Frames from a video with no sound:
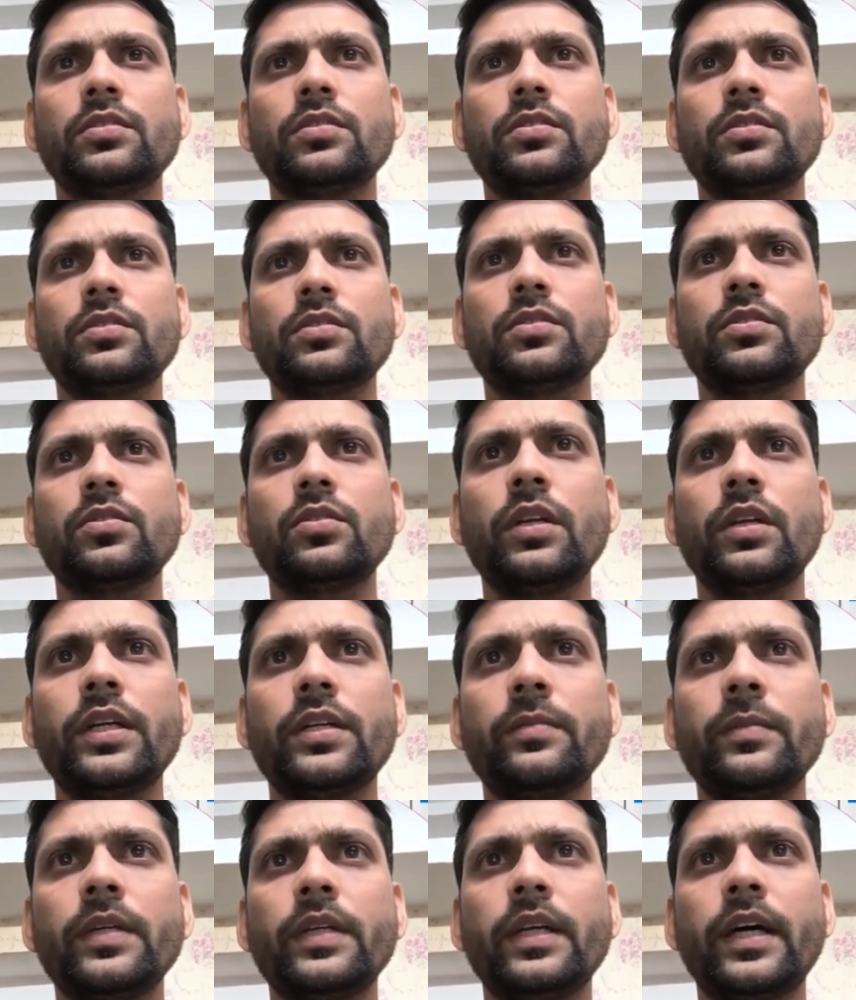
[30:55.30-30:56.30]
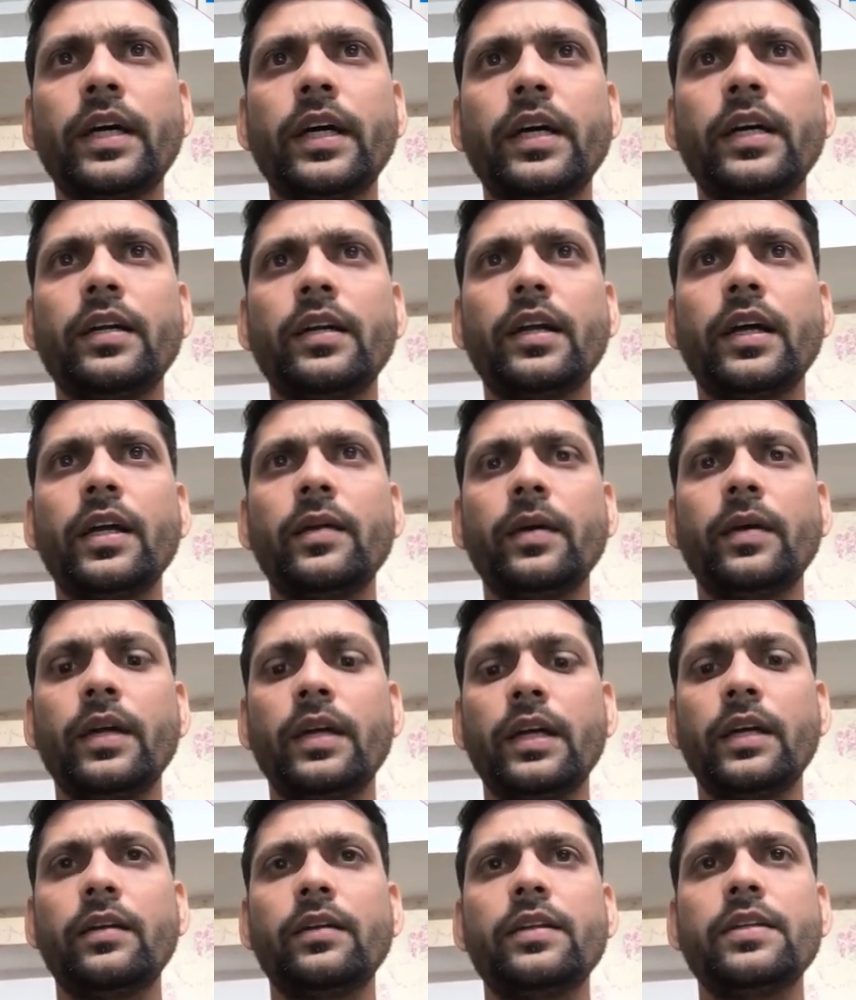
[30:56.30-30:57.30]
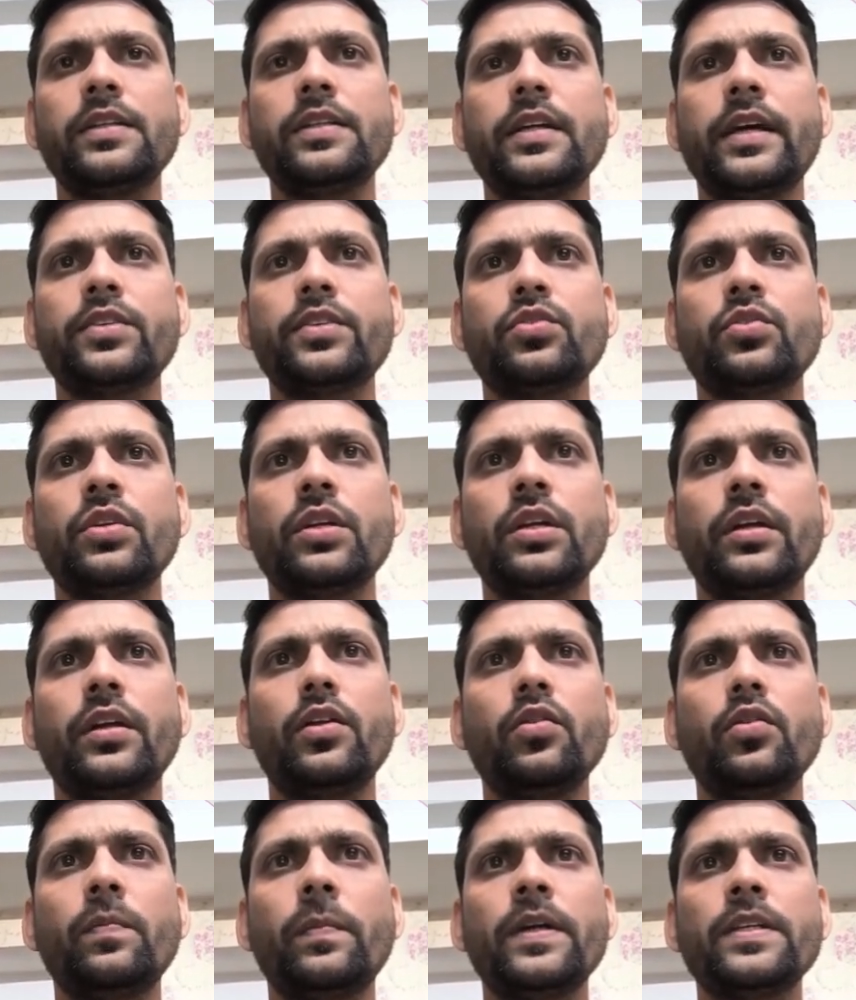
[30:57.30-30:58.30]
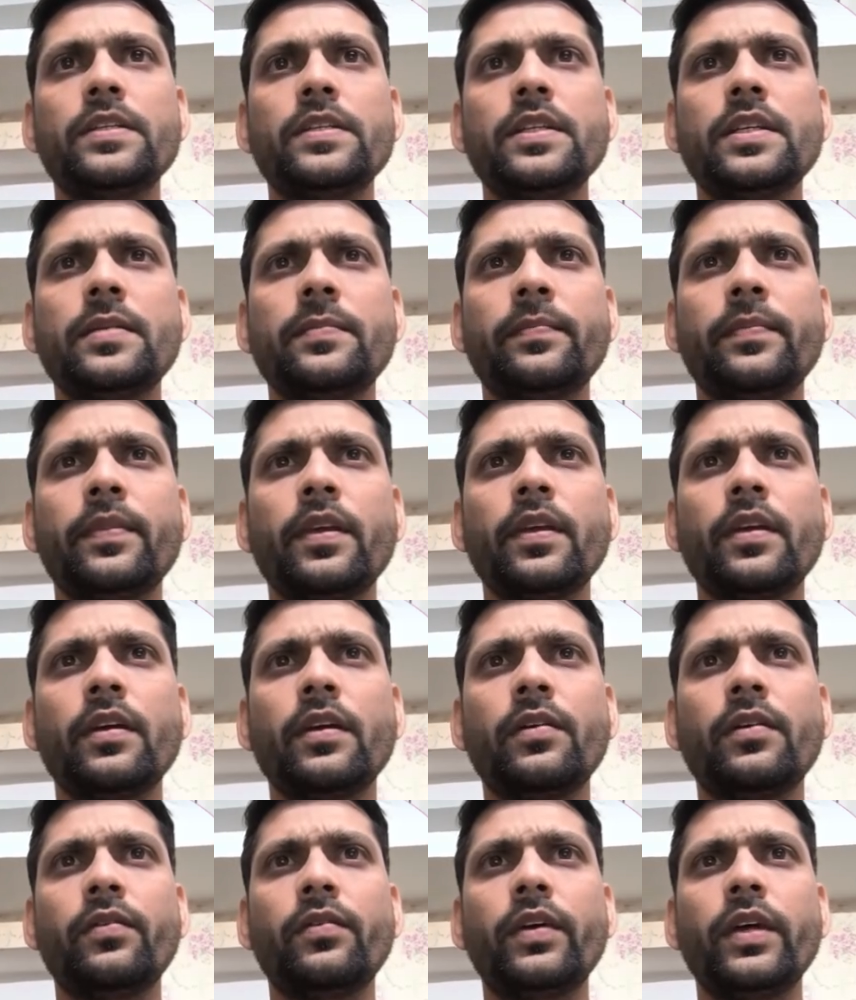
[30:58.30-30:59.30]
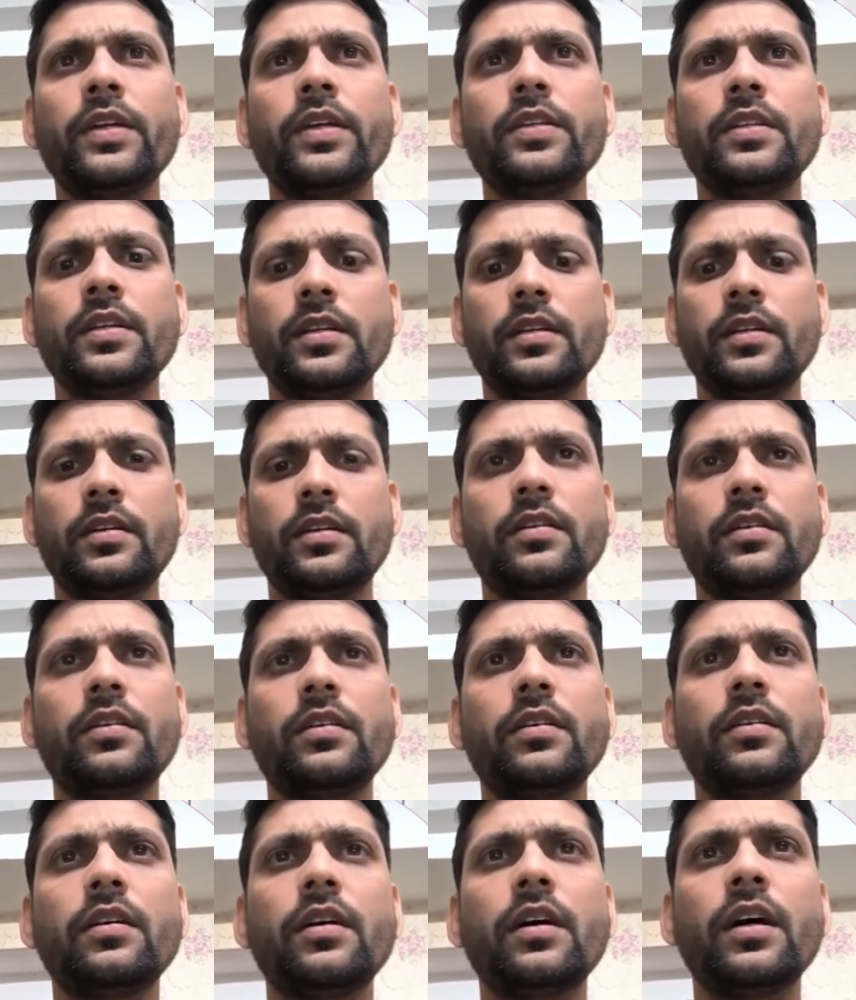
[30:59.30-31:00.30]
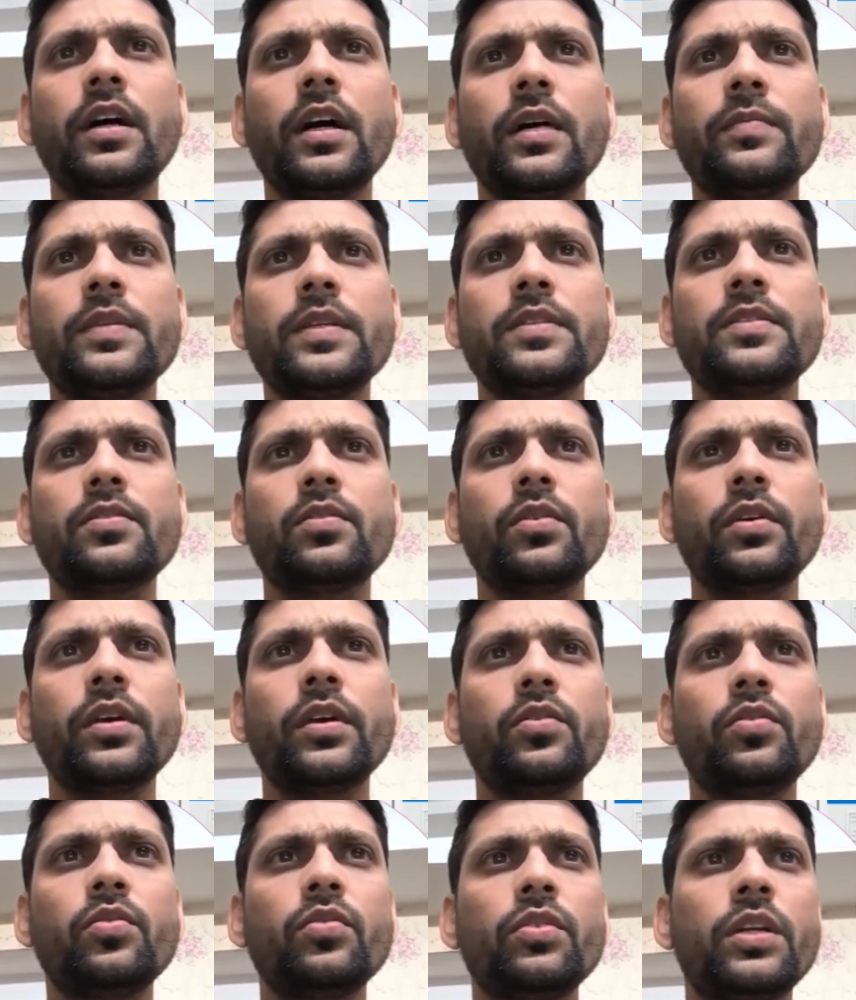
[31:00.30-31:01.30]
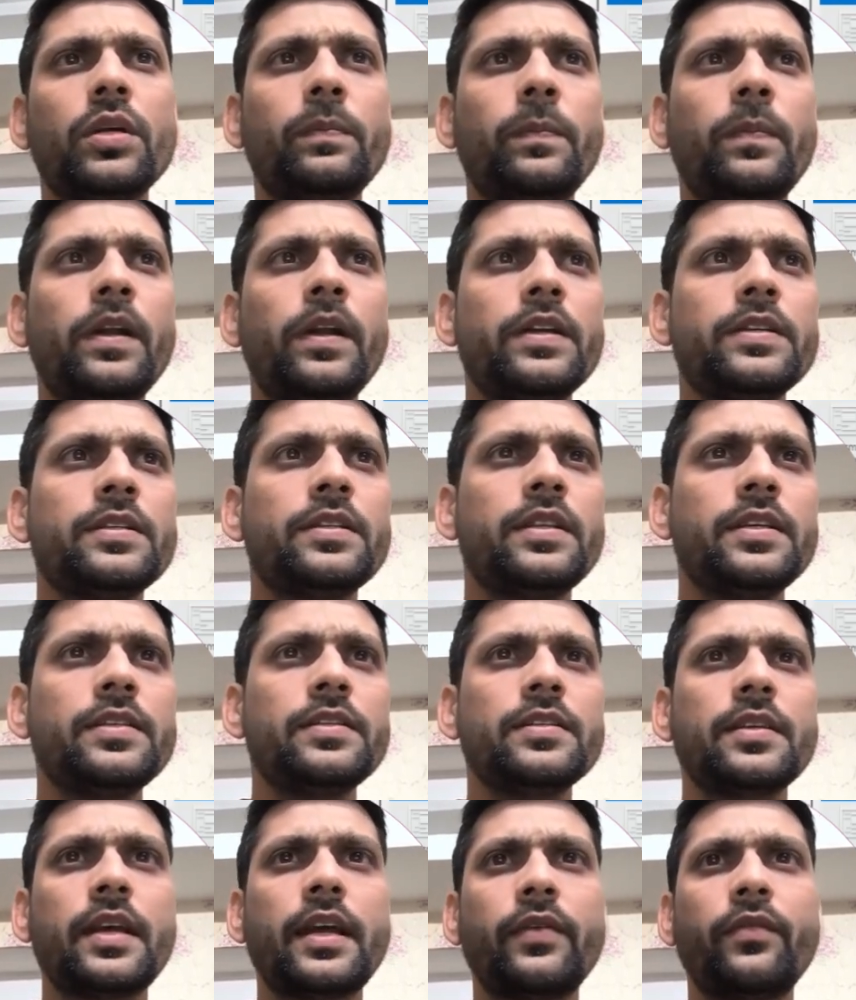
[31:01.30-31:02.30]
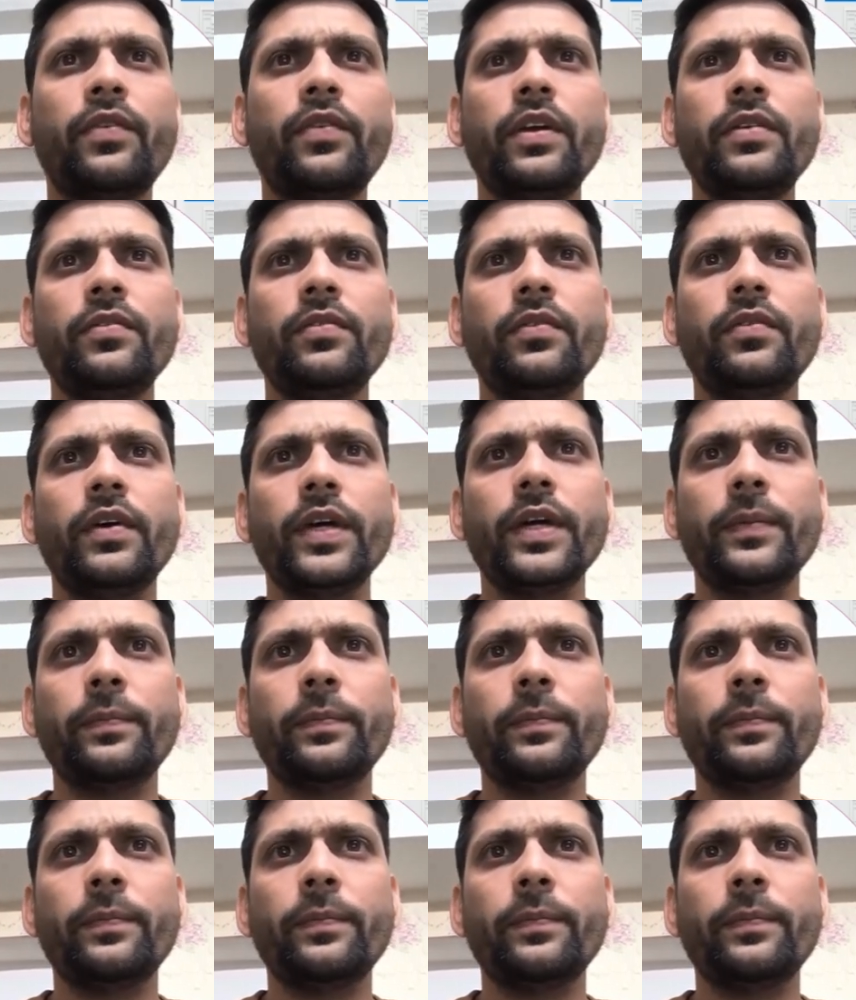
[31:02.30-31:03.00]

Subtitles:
So let me write line by line. This is the actual new passenger. Where is the, I'm just going to replace this everywhere.